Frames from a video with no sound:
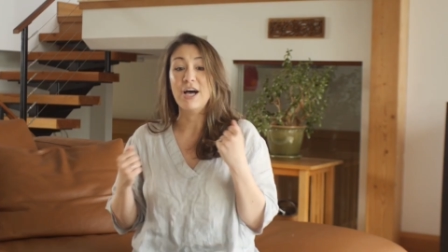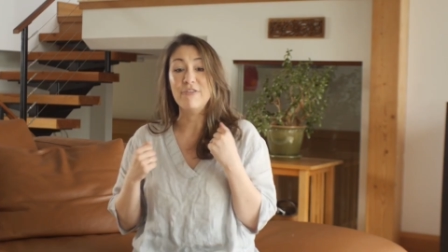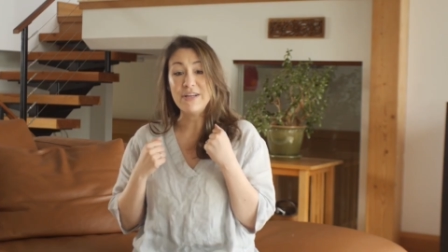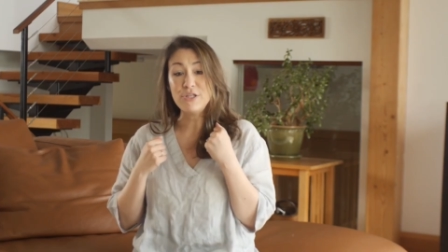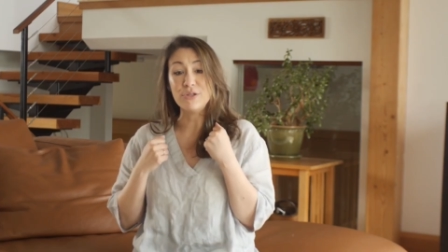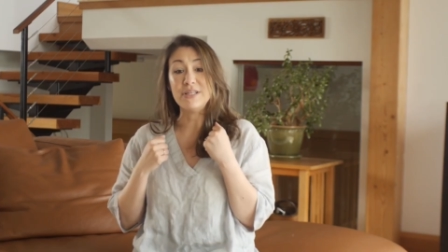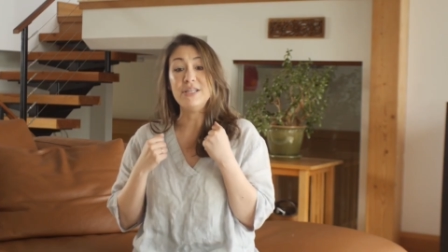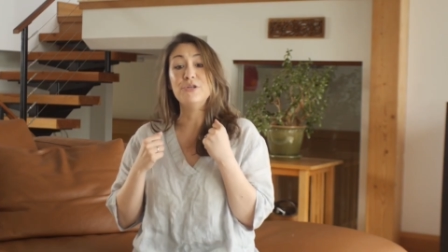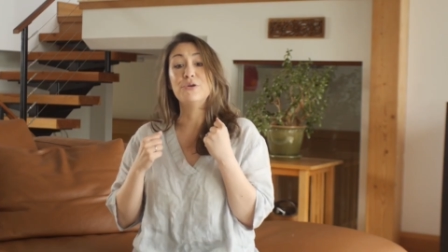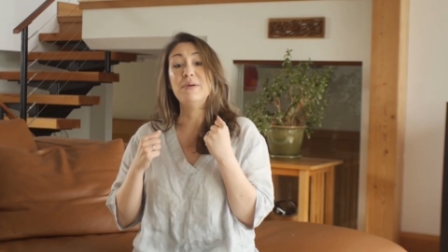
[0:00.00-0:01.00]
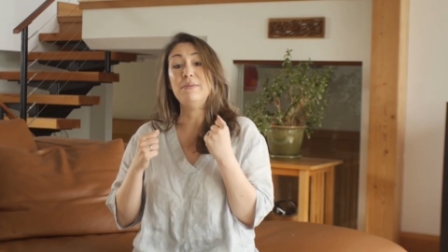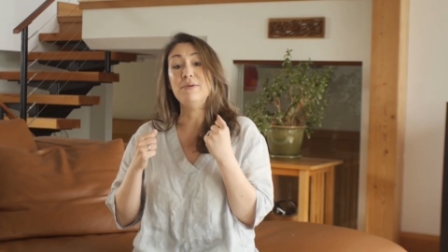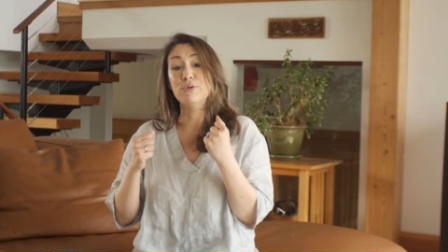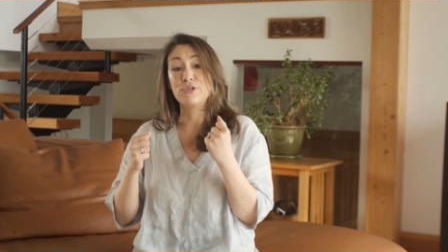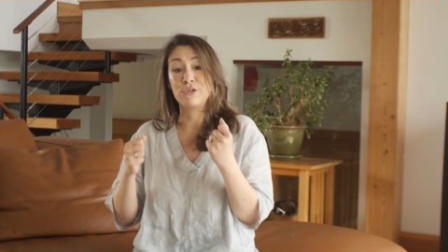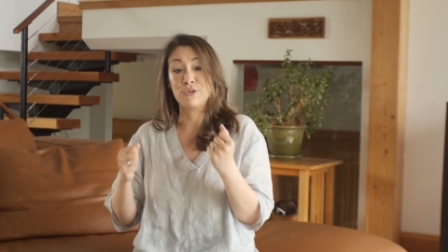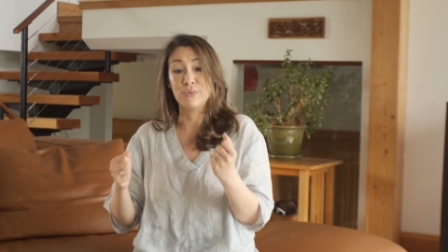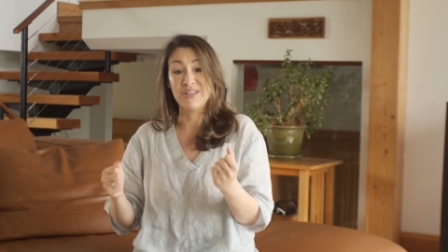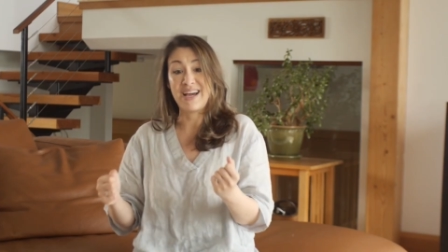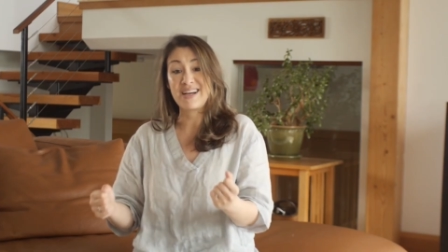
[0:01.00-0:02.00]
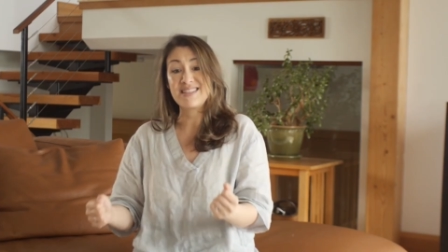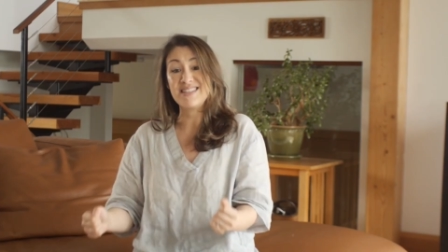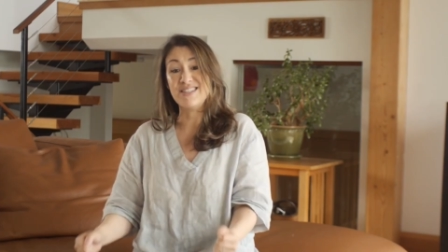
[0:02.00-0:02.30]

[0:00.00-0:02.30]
Eventually, your baby will start to relax